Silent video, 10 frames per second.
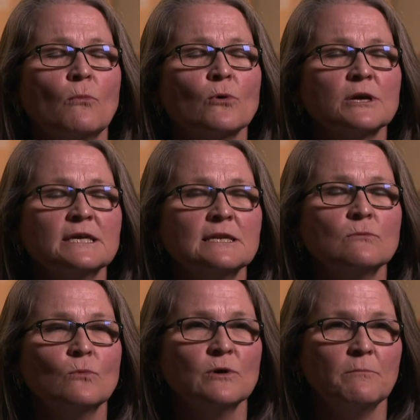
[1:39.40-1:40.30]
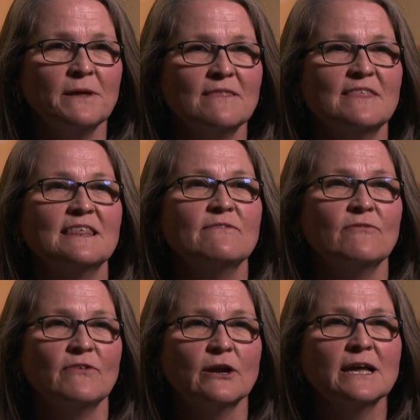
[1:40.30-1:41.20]
Morgan would be the
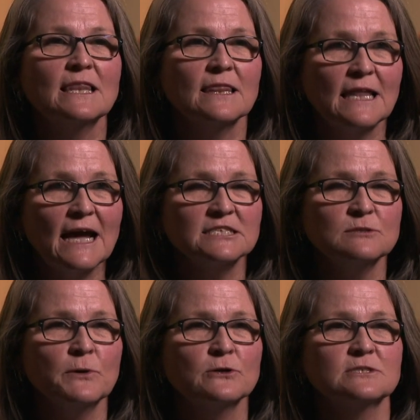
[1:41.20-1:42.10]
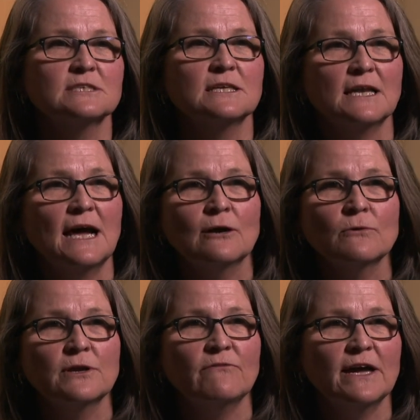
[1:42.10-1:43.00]
very last person I
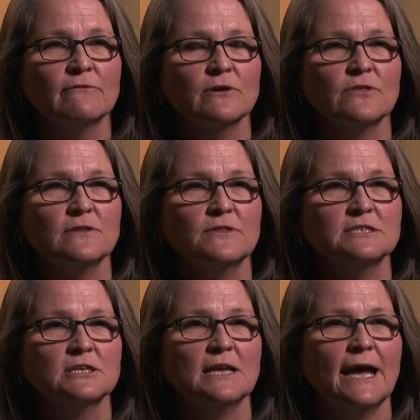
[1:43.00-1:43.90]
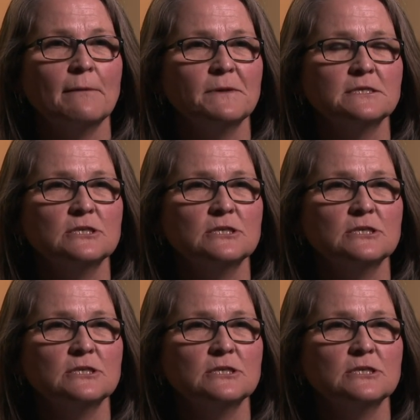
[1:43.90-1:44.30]
would have ever thought this could happen